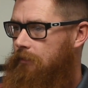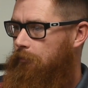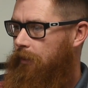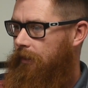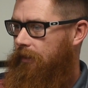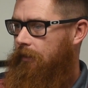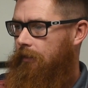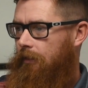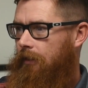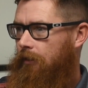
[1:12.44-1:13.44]
With
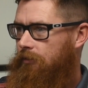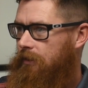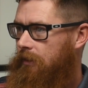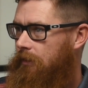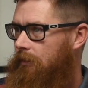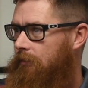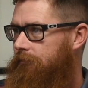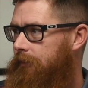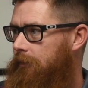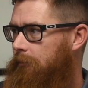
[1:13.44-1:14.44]
Kelsey
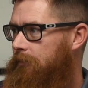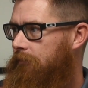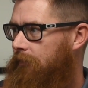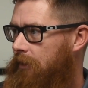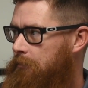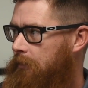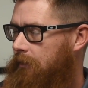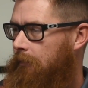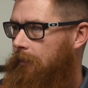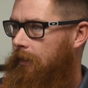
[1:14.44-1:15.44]
Phillips, the freshman,
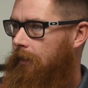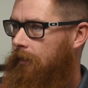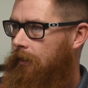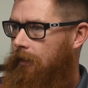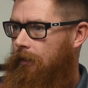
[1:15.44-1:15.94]
coming in,